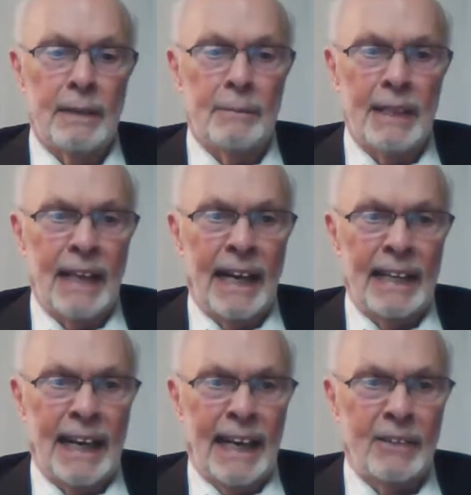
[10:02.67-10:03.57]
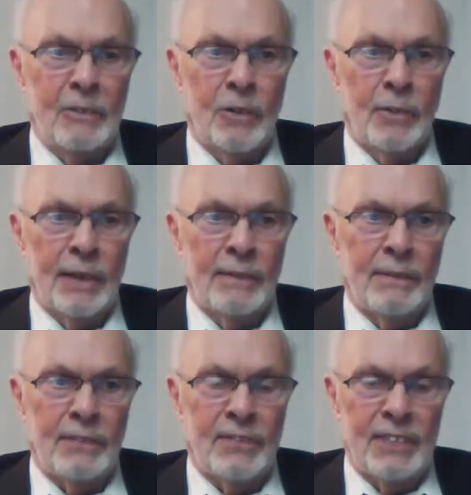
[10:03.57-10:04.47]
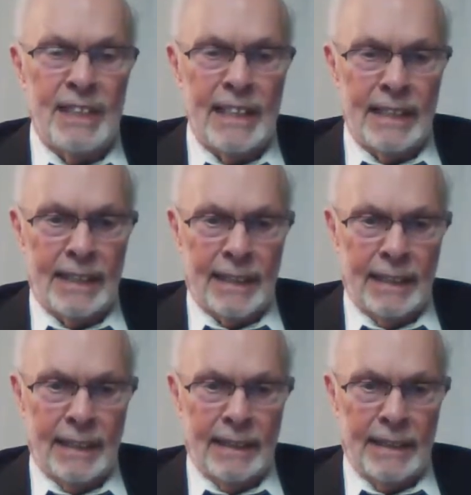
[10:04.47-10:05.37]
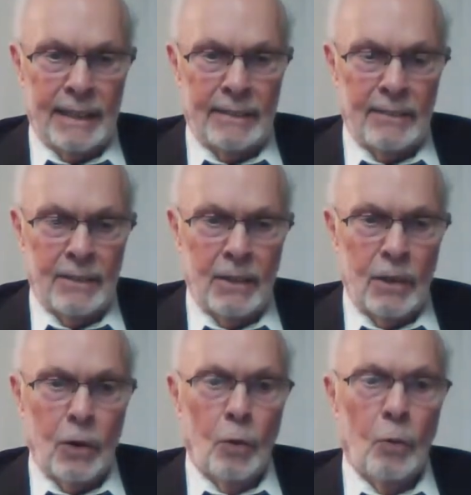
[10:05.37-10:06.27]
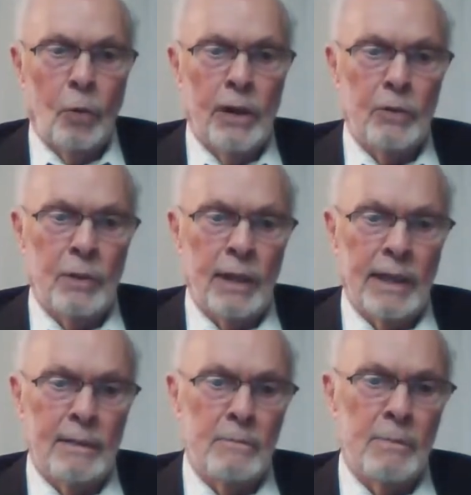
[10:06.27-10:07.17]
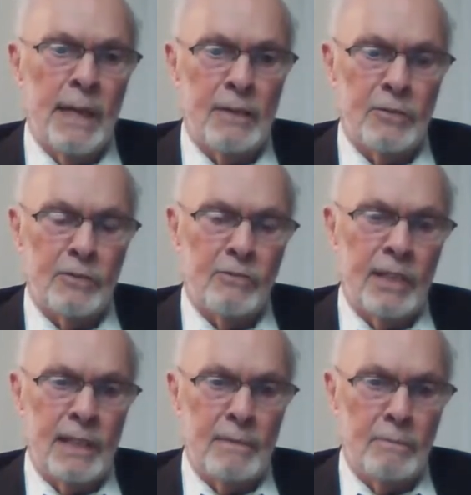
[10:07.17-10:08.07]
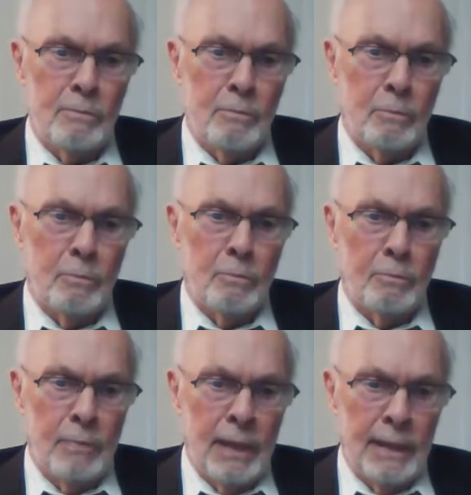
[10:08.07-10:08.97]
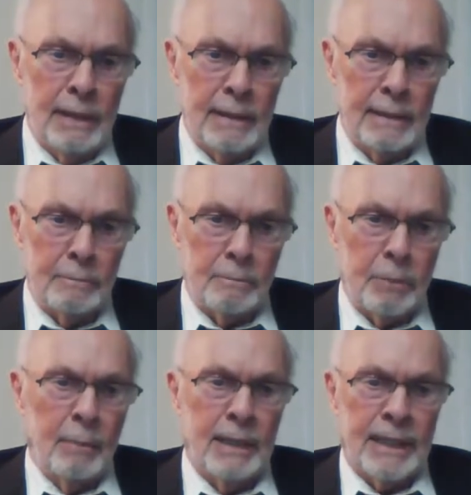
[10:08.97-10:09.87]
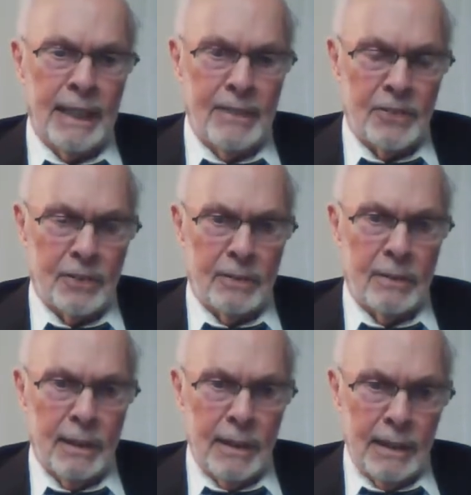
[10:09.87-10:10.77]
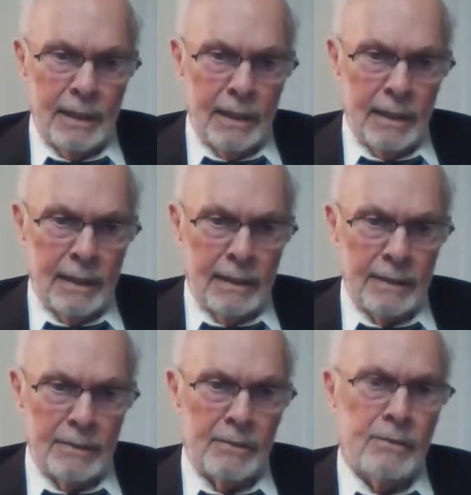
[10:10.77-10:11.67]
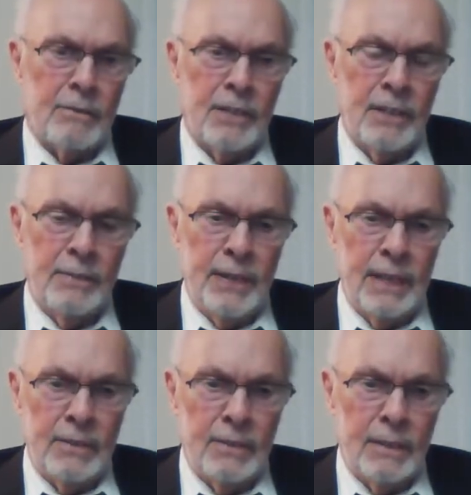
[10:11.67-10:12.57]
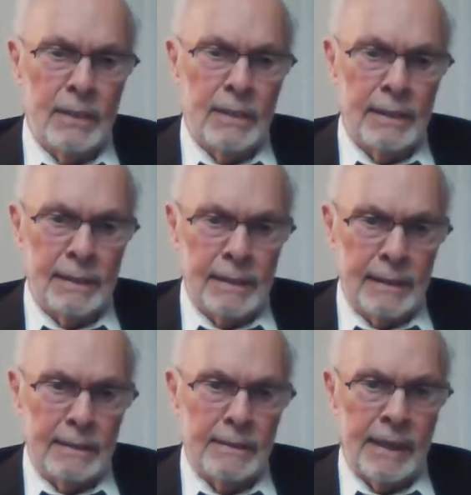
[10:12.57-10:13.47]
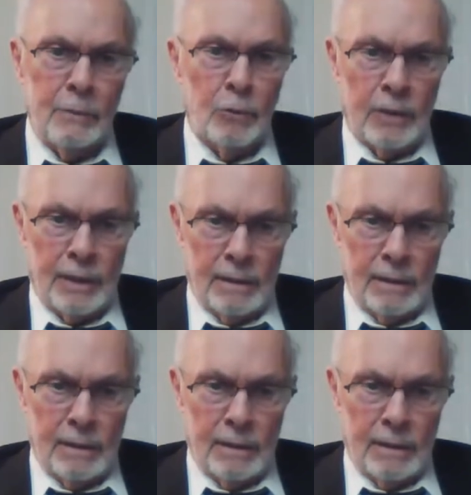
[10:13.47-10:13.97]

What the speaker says: I mean, I don't know that I've ever seen anything like this, where you get a mainstream publication, TV network,